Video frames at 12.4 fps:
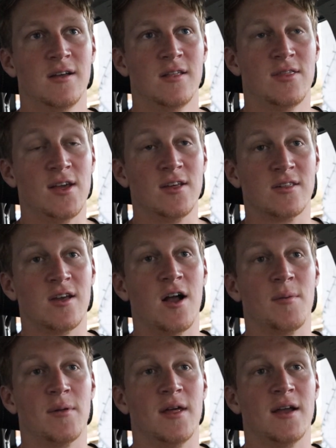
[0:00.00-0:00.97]
things
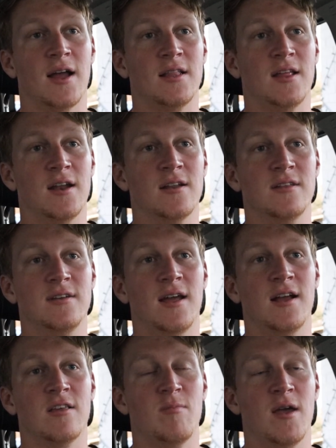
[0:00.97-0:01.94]
suck, but like at the end of the
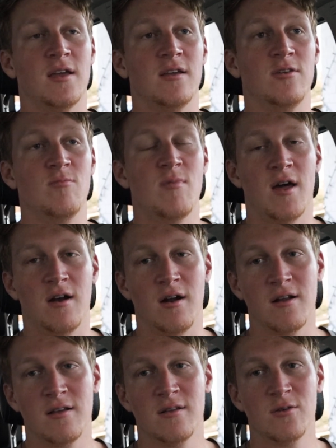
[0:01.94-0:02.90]
day, it's making you better,
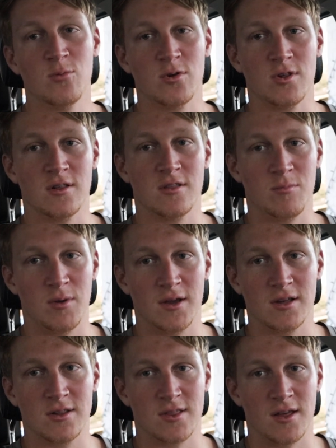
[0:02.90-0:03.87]
which is the
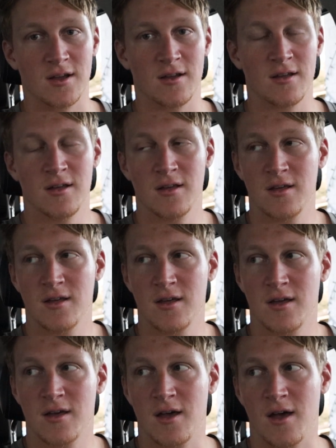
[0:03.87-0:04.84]
biggest thing.
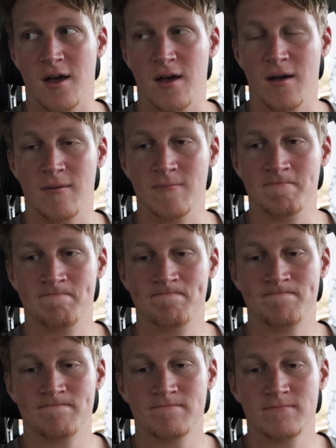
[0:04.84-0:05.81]
But
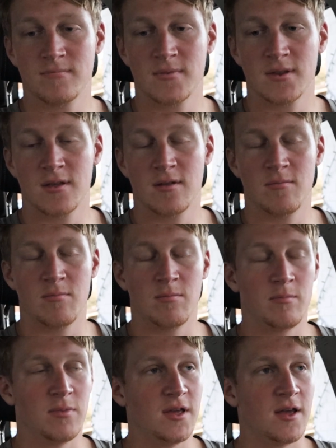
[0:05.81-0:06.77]

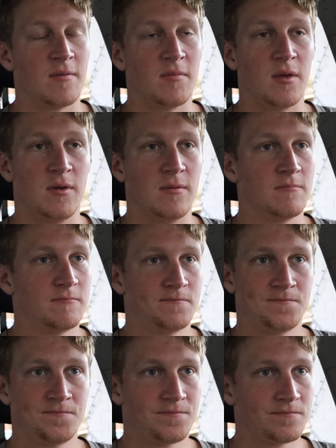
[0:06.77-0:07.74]
yeah, I mean,
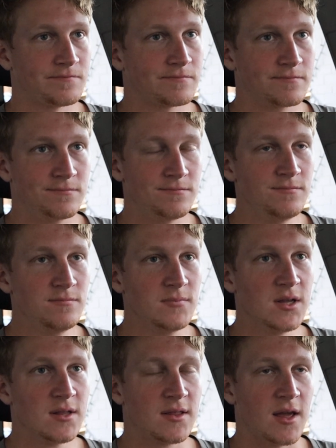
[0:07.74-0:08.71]

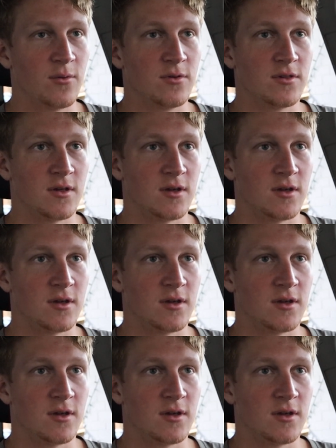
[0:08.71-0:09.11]
that was